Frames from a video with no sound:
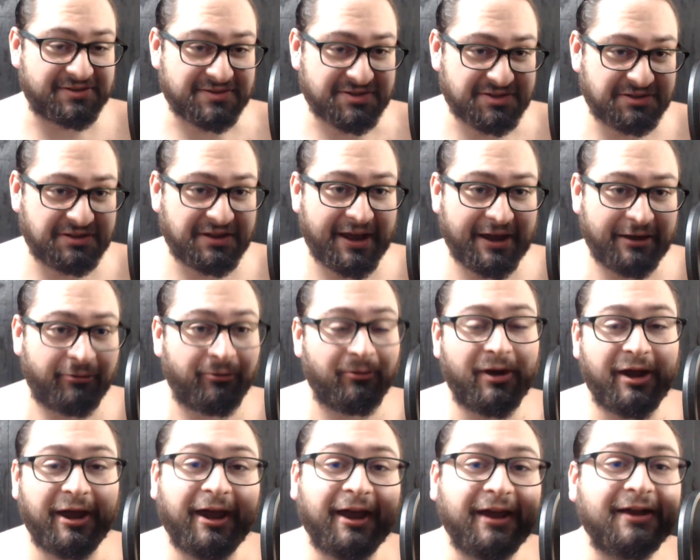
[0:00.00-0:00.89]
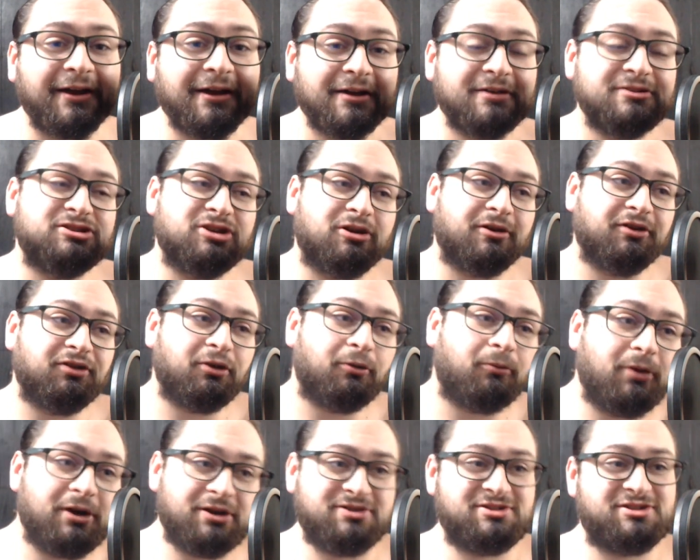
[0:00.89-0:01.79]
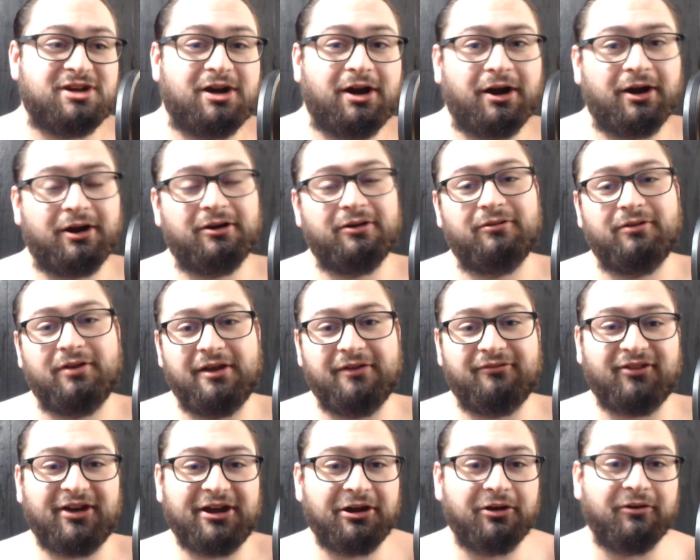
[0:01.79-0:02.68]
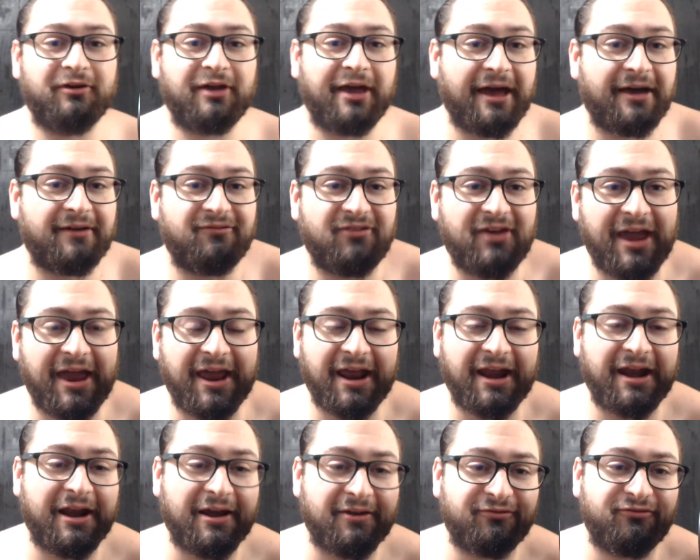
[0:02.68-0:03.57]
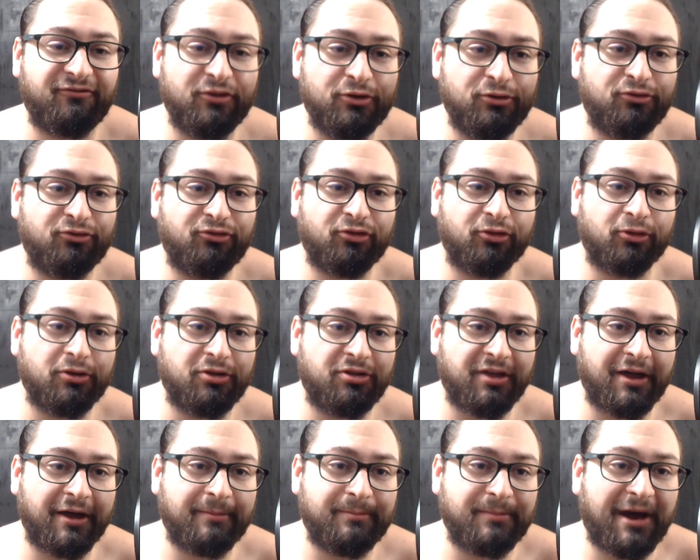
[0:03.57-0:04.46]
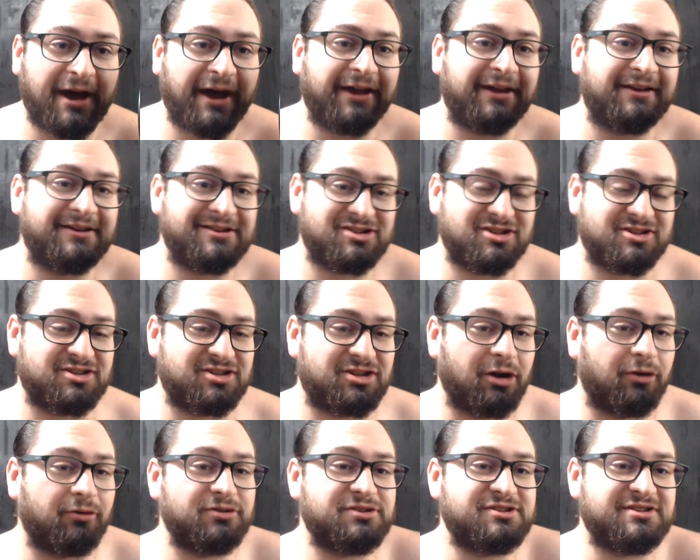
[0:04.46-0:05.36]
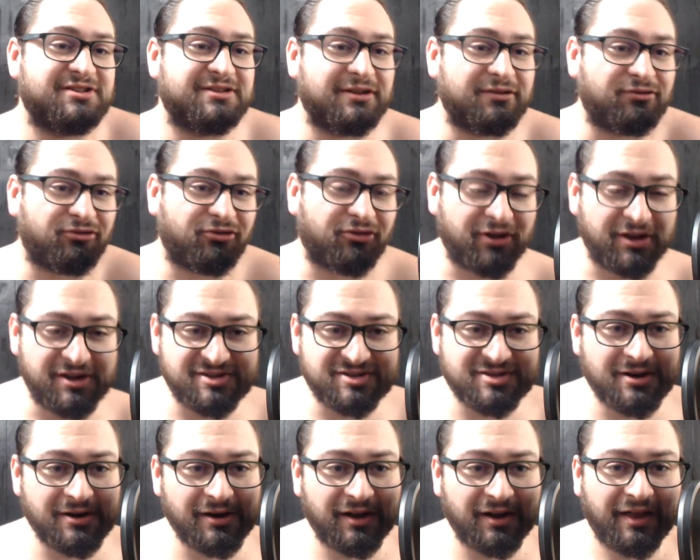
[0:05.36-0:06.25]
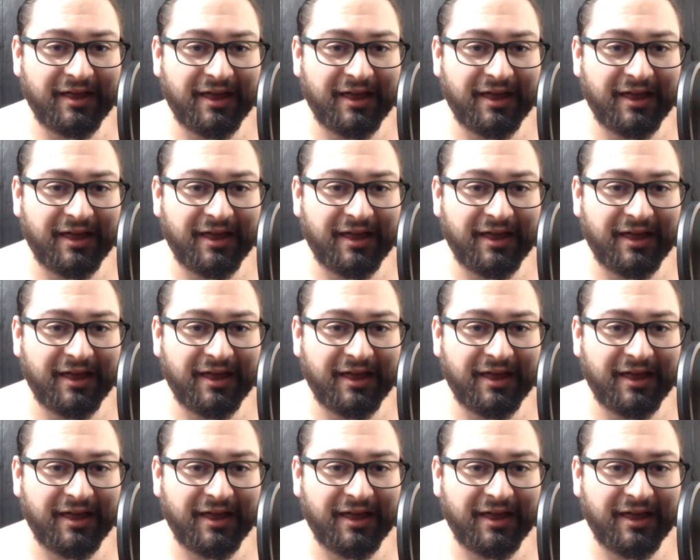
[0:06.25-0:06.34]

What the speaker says: So that way, during the winter, if I don't have enough food for them, I can just go into the freezer,